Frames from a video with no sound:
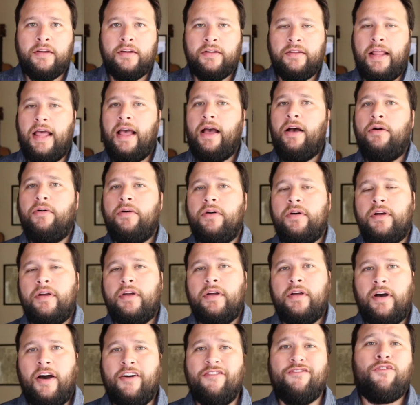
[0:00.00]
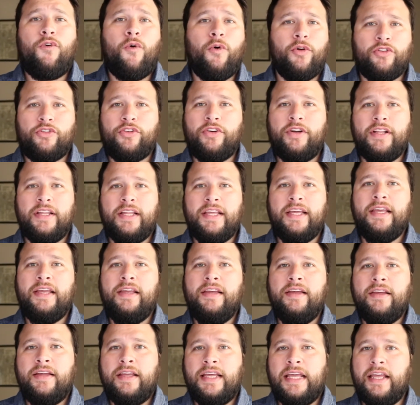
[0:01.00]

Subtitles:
Now, unfortunately,